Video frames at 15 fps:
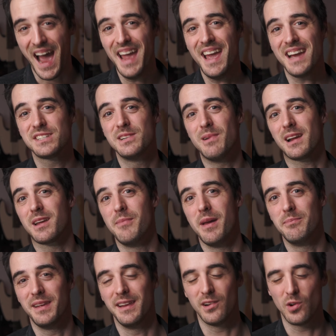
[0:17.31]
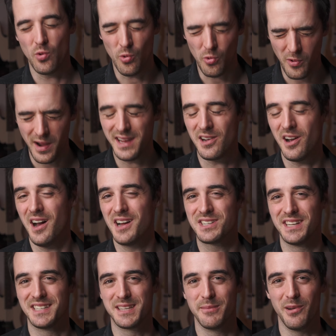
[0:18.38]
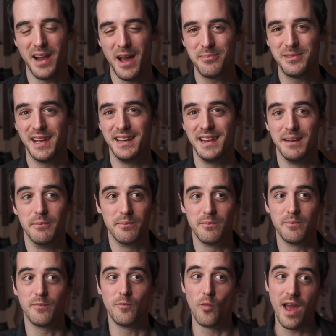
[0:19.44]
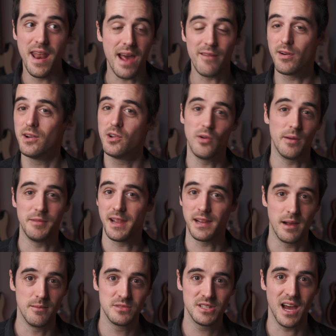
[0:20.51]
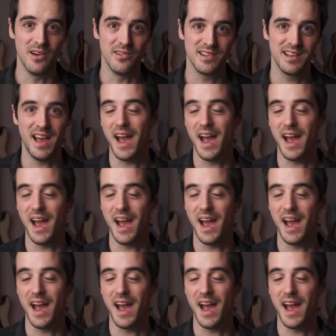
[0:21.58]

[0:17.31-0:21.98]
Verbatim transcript: I actually recommend being quite cautious about updating whenever a new update comes out.